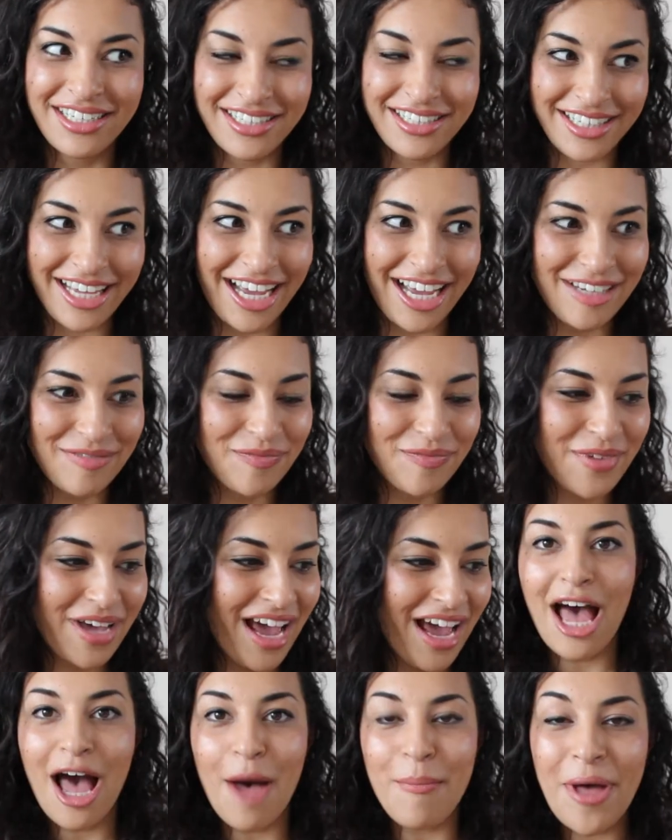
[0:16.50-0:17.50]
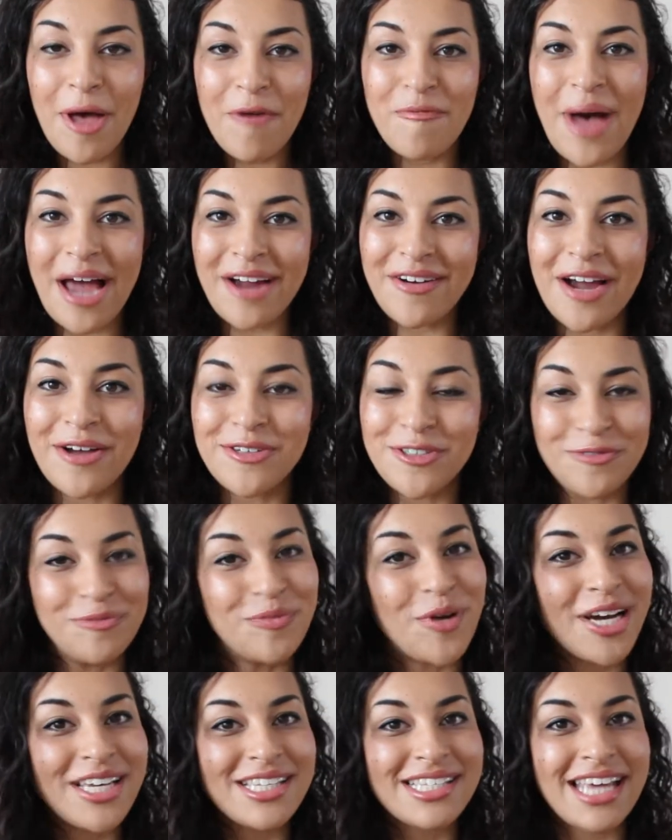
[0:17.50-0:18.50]
Yep. A bit of background on
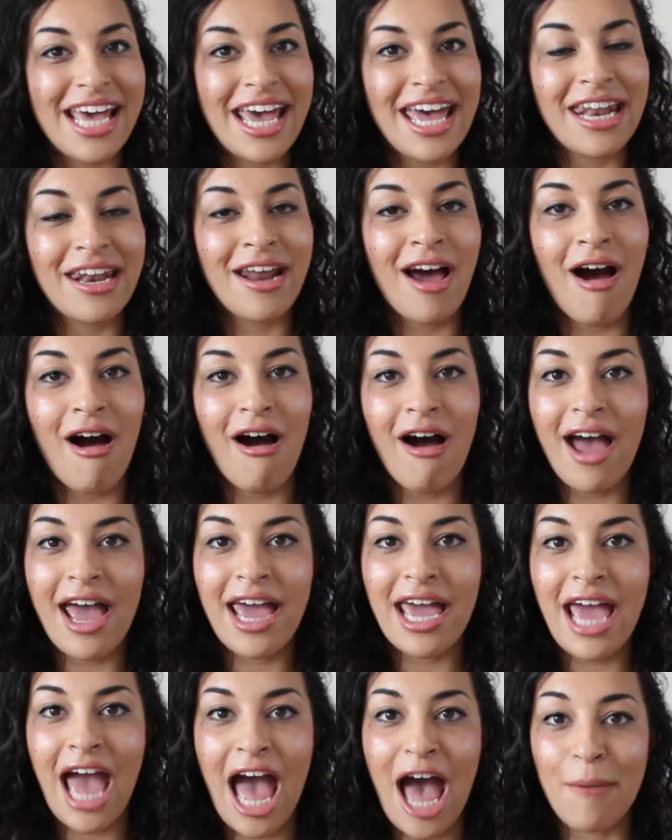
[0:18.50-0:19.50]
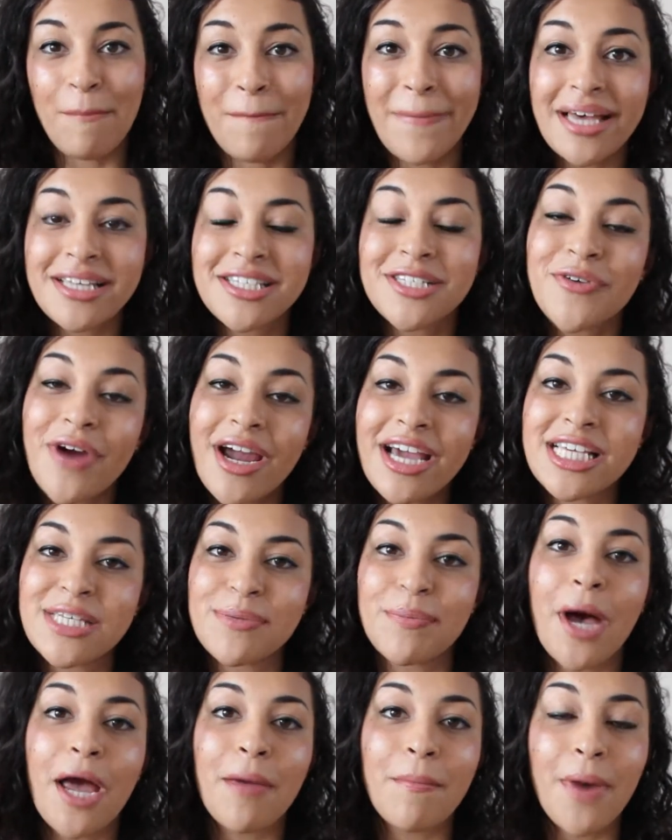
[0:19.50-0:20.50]
my skin. I am mixed
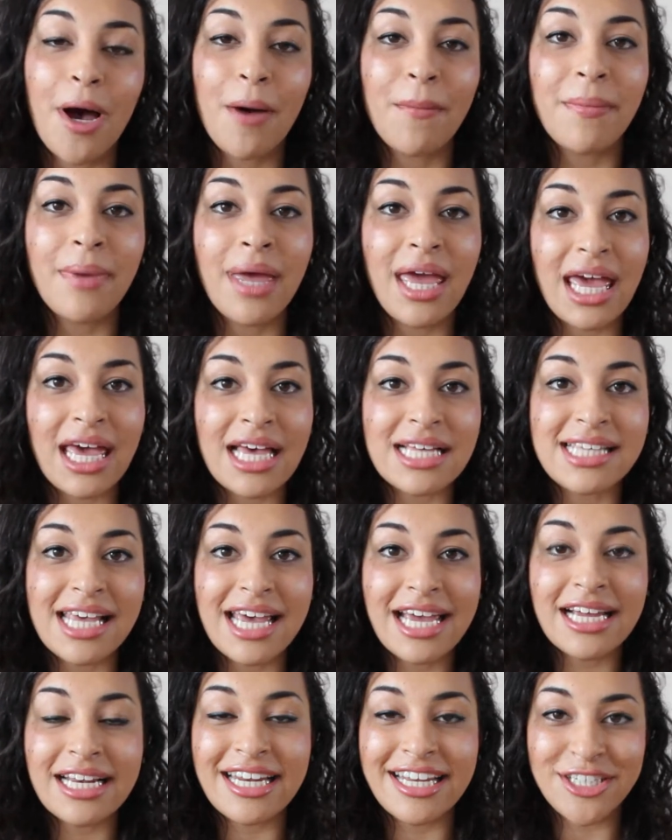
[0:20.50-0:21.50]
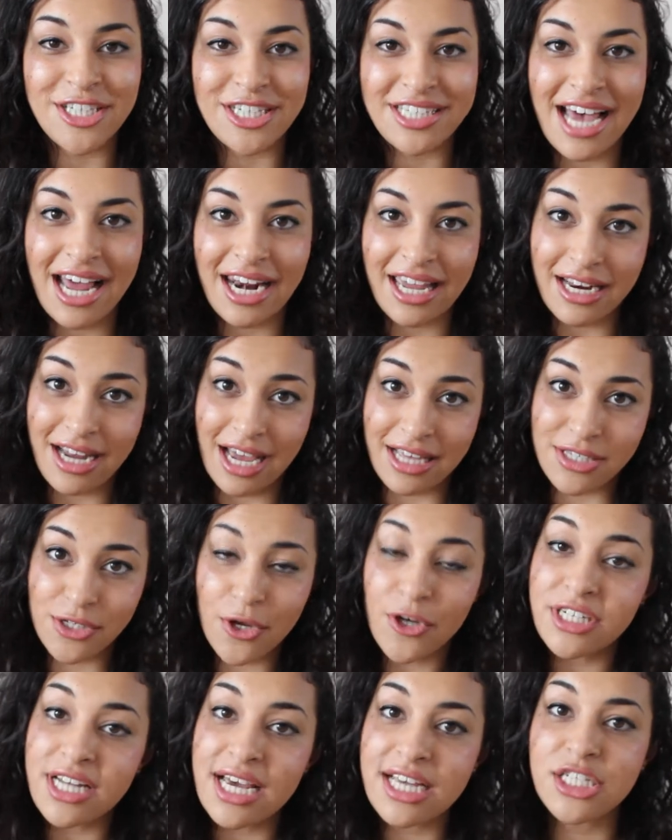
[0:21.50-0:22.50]
race. My mum is English, Italian and
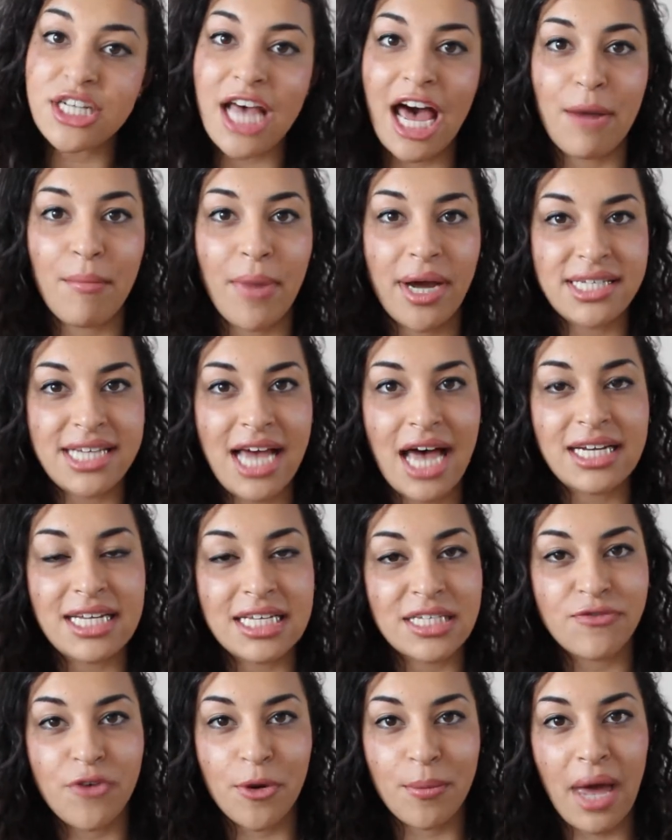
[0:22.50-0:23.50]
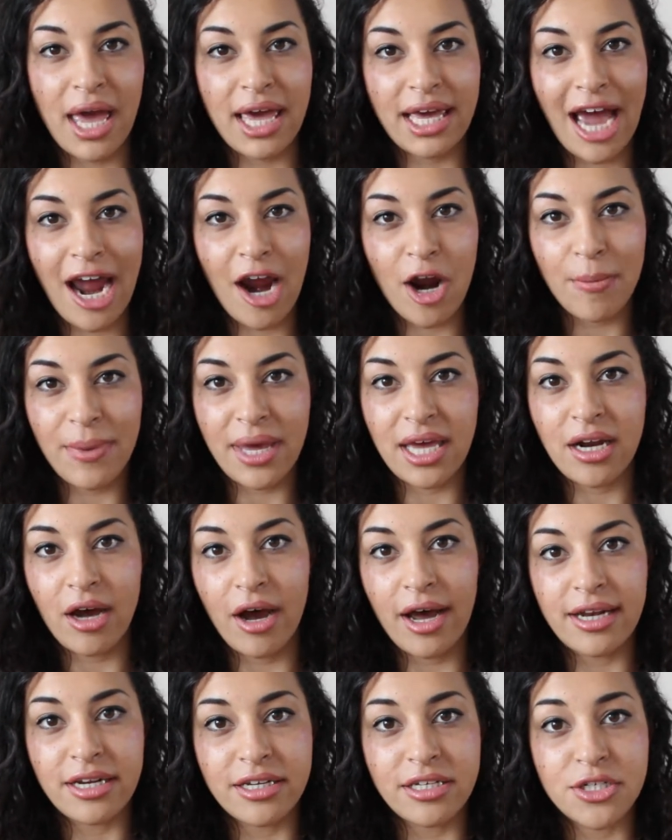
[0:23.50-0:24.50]
Scottish, and my dad is from a Caribbean
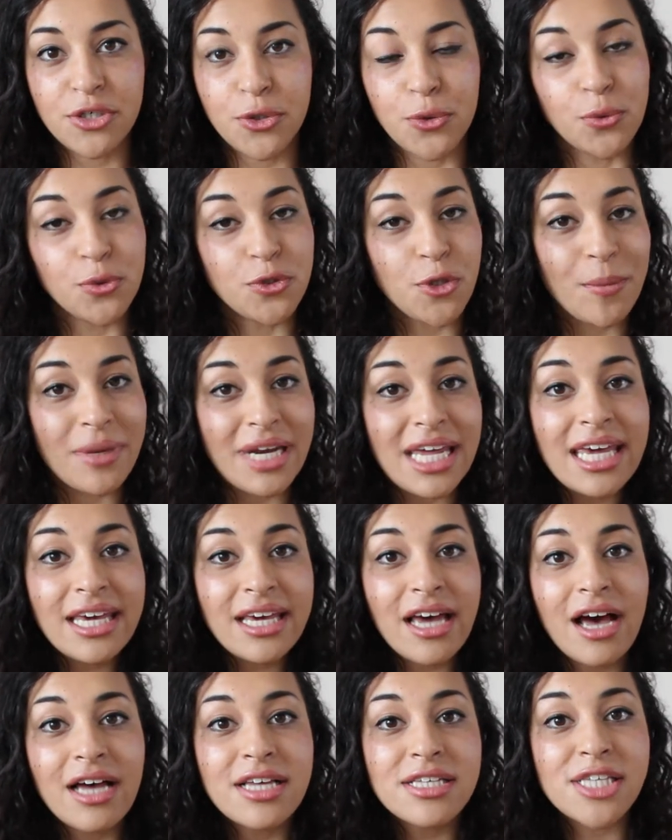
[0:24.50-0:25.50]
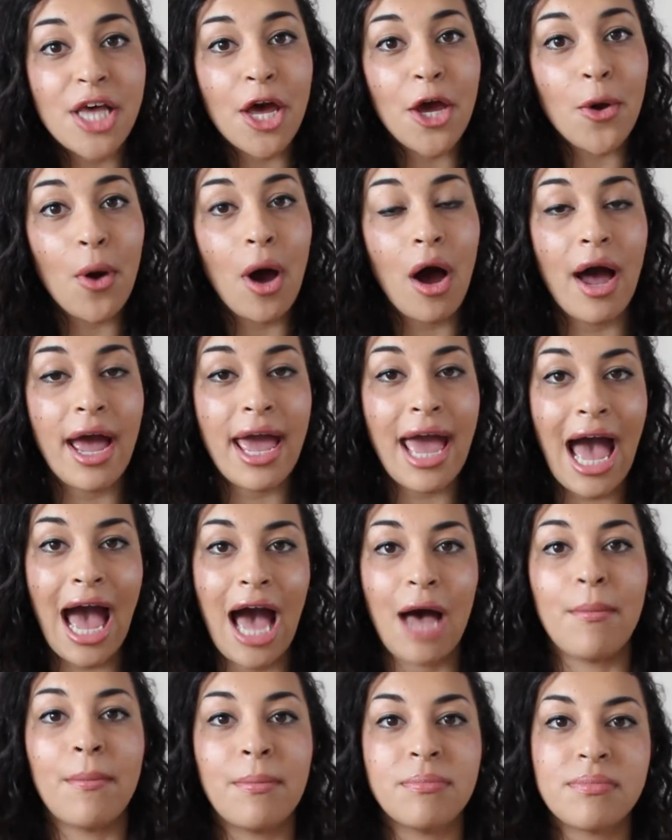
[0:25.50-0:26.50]
island called Dominica, so I
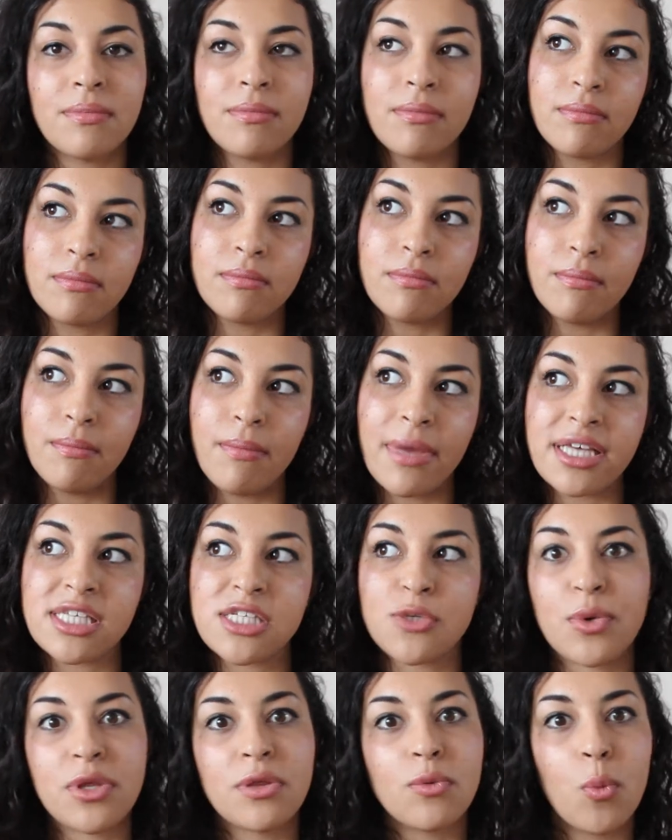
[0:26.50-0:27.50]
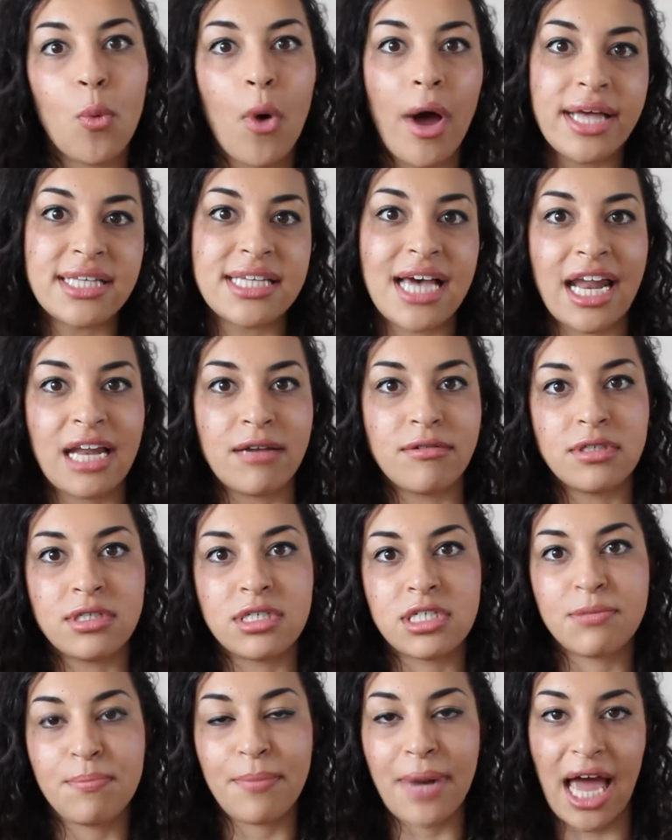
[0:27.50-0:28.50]
am mixed with white
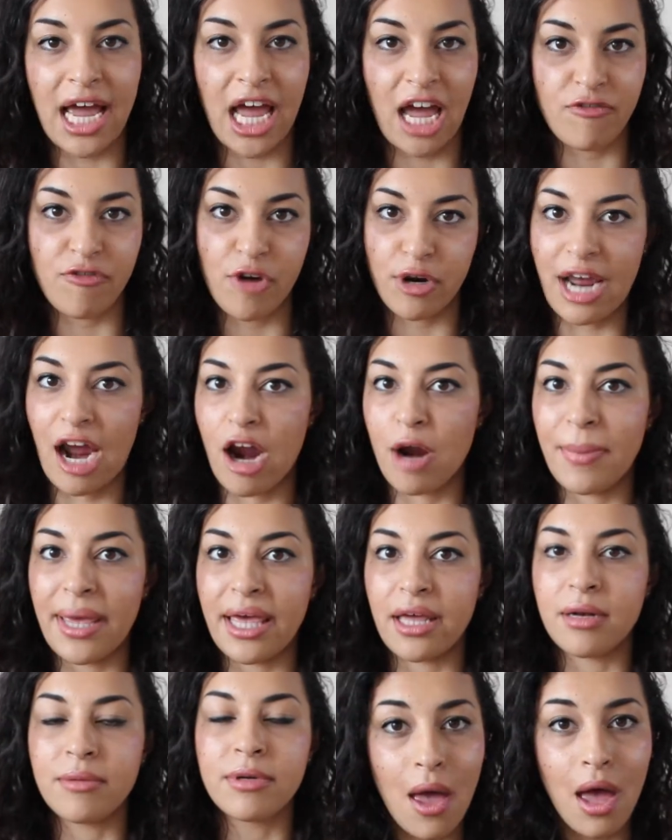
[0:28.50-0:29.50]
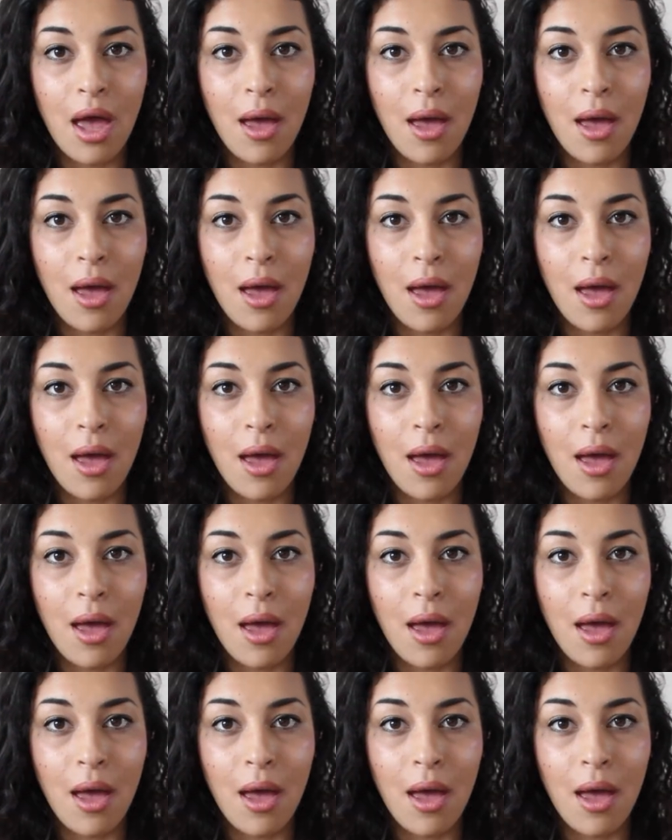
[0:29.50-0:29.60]
and black Afro-Caribbean.